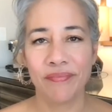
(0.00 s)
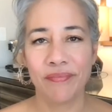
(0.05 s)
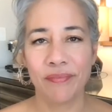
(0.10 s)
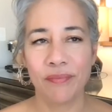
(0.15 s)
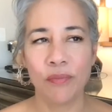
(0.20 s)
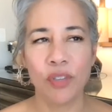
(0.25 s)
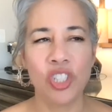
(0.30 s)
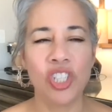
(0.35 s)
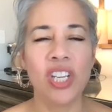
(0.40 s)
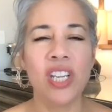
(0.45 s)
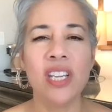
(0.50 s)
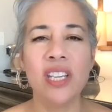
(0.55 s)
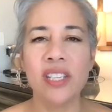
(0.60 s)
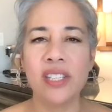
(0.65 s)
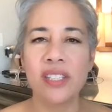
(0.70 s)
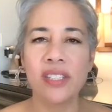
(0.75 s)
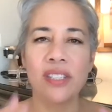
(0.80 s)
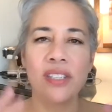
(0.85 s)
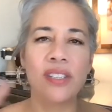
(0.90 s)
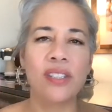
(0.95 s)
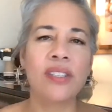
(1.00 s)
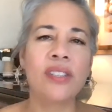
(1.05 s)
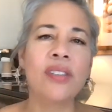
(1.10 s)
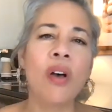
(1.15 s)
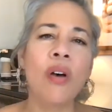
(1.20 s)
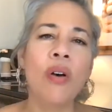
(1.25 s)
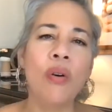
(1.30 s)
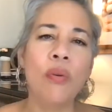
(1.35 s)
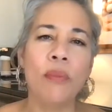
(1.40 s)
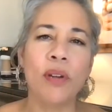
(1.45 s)
which is
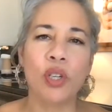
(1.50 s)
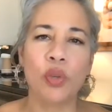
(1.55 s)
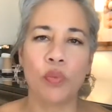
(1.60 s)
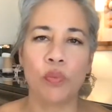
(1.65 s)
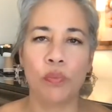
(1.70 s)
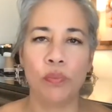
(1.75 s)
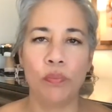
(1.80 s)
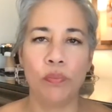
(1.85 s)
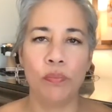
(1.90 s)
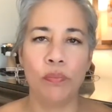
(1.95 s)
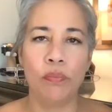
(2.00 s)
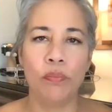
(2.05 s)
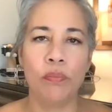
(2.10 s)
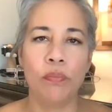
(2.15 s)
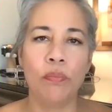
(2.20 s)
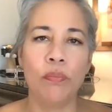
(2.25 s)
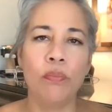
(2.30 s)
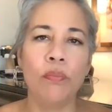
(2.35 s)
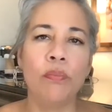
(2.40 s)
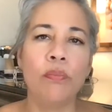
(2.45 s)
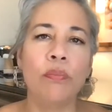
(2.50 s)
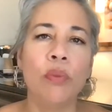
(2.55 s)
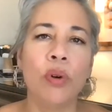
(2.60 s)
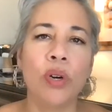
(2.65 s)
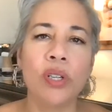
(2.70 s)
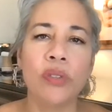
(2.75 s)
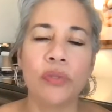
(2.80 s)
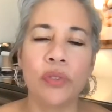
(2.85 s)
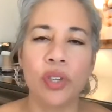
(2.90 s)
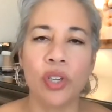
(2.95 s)
so much more
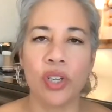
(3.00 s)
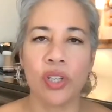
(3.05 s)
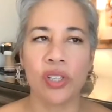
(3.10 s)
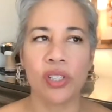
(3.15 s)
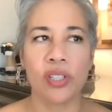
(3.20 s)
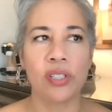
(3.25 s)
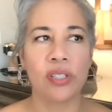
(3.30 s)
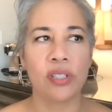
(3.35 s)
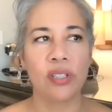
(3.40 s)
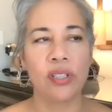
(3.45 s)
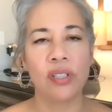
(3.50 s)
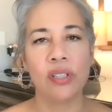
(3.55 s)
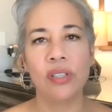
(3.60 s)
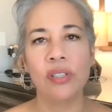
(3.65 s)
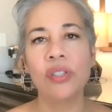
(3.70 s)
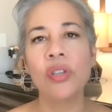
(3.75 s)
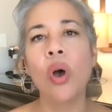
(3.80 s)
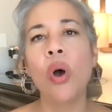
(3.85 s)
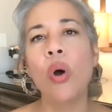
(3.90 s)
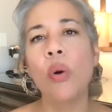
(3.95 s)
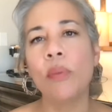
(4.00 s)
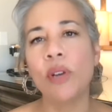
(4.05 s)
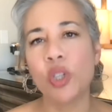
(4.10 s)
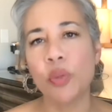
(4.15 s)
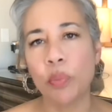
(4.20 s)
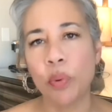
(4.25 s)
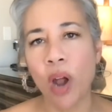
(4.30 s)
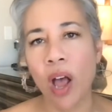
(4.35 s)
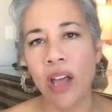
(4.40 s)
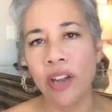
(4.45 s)
diverse so
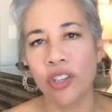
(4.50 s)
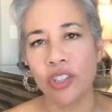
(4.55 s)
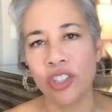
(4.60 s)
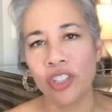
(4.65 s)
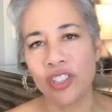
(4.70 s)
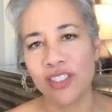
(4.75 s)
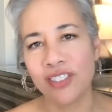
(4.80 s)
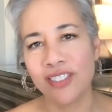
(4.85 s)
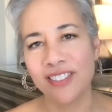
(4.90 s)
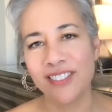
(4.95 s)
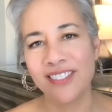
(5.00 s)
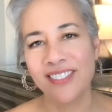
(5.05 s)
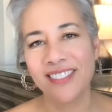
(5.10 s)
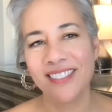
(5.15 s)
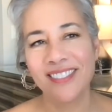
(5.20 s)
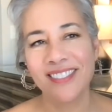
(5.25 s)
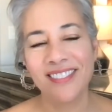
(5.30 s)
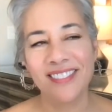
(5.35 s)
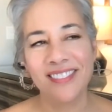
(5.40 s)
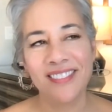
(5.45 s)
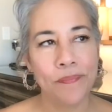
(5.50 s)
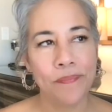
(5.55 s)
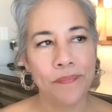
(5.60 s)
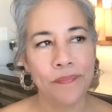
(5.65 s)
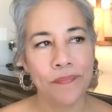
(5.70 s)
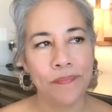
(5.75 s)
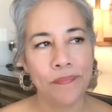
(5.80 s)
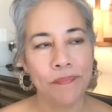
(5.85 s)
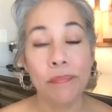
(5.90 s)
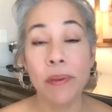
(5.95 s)
much broader
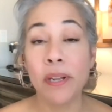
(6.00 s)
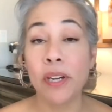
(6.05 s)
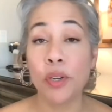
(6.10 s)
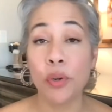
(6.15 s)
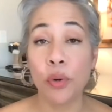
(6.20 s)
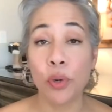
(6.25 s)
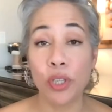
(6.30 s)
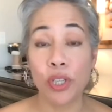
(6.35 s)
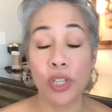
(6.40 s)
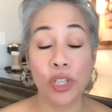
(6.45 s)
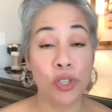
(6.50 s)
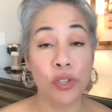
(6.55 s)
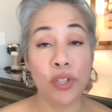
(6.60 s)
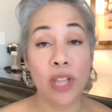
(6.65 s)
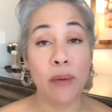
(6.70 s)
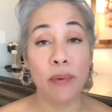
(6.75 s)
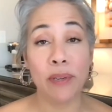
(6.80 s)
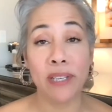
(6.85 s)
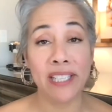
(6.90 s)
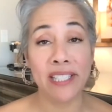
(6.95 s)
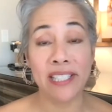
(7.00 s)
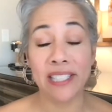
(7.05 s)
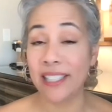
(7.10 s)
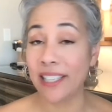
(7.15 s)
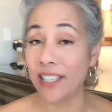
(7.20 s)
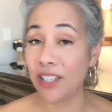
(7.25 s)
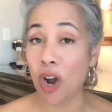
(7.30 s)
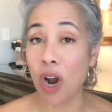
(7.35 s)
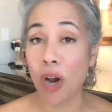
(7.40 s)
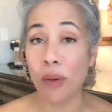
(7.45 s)
but in order to do that we need to
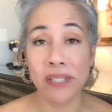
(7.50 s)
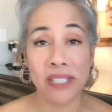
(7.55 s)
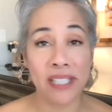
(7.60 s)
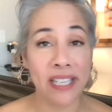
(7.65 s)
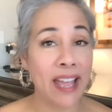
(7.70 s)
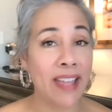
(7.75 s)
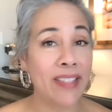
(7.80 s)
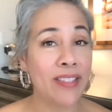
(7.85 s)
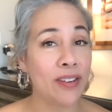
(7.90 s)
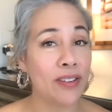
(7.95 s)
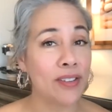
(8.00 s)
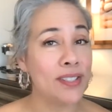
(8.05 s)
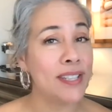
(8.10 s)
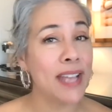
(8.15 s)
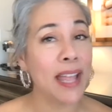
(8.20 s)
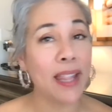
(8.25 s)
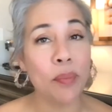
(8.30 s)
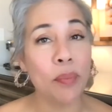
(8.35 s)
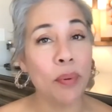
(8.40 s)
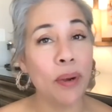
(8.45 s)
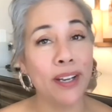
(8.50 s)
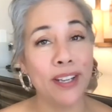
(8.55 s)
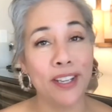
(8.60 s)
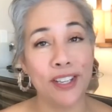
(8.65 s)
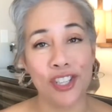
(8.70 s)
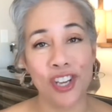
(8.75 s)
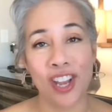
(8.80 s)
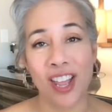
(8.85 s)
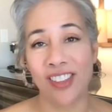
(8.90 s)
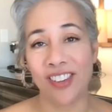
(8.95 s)
link arms together celebrate
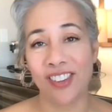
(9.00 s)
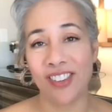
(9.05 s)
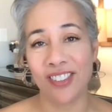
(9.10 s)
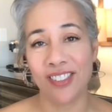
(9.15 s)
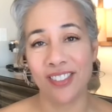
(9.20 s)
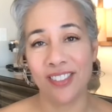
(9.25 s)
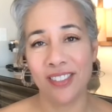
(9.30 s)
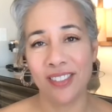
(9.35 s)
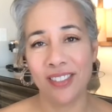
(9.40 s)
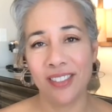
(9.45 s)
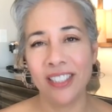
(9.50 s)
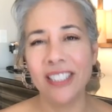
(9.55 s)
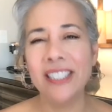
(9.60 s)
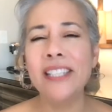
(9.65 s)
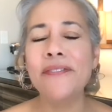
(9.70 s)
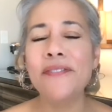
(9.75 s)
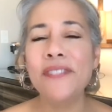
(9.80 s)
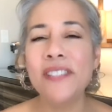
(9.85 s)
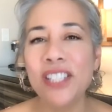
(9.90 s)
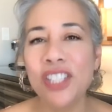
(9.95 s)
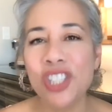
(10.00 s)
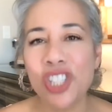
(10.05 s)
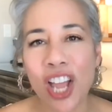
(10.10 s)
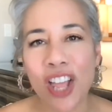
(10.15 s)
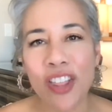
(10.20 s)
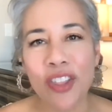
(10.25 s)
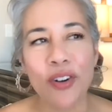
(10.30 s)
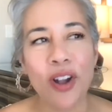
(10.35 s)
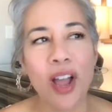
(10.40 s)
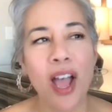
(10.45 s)
each other lift each
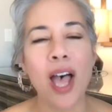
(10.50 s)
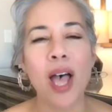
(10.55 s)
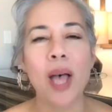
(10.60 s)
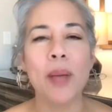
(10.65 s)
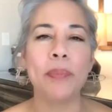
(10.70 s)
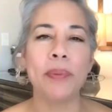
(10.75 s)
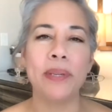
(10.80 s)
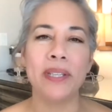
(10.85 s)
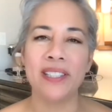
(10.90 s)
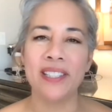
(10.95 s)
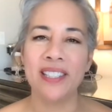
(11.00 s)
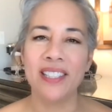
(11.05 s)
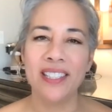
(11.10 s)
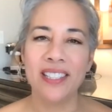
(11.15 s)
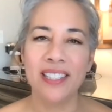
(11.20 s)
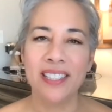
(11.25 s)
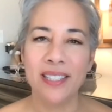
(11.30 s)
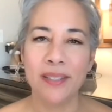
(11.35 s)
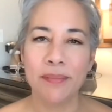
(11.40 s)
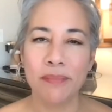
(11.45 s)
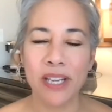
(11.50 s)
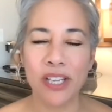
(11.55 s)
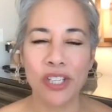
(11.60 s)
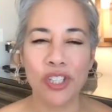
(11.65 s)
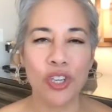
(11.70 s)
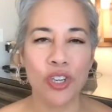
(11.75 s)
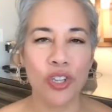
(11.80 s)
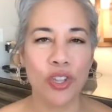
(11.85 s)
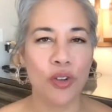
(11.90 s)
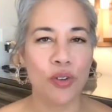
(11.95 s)
other up and make
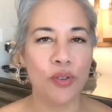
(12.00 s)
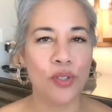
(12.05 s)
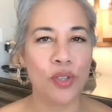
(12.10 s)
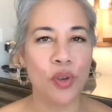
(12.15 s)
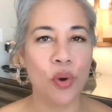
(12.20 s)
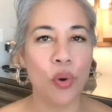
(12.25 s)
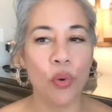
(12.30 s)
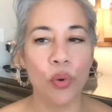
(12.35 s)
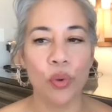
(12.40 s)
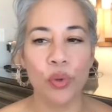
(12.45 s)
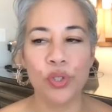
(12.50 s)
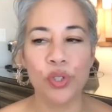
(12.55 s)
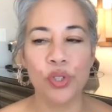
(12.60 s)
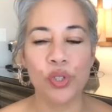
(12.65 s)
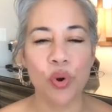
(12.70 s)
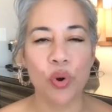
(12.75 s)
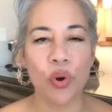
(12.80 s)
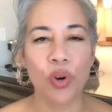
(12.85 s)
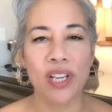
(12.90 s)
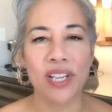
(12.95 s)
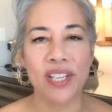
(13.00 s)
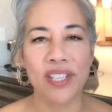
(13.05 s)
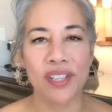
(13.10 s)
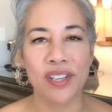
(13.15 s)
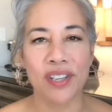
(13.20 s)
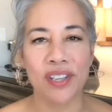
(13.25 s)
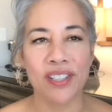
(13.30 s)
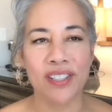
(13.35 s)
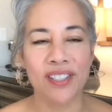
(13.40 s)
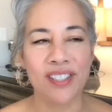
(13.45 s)
sure those old stories
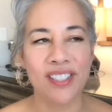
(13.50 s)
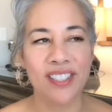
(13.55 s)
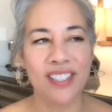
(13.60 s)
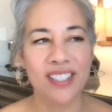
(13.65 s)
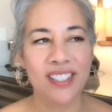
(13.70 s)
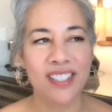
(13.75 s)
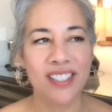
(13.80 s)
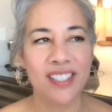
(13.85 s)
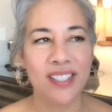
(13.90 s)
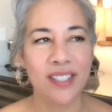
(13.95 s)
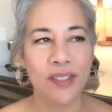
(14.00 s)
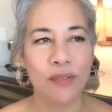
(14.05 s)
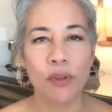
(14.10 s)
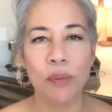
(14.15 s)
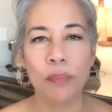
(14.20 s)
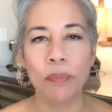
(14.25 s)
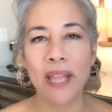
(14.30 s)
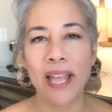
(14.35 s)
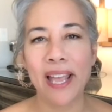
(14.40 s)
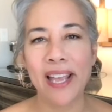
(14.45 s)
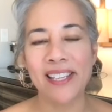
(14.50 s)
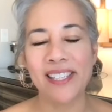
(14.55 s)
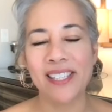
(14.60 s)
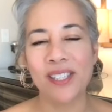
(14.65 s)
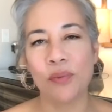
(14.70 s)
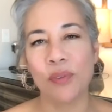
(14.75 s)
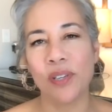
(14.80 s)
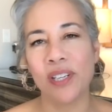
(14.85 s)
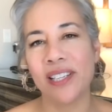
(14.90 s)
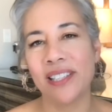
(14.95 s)
are
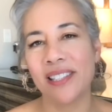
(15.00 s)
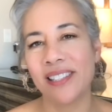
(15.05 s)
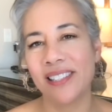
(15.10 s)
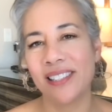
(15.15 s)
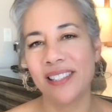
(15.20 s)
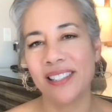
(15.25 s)
replaced with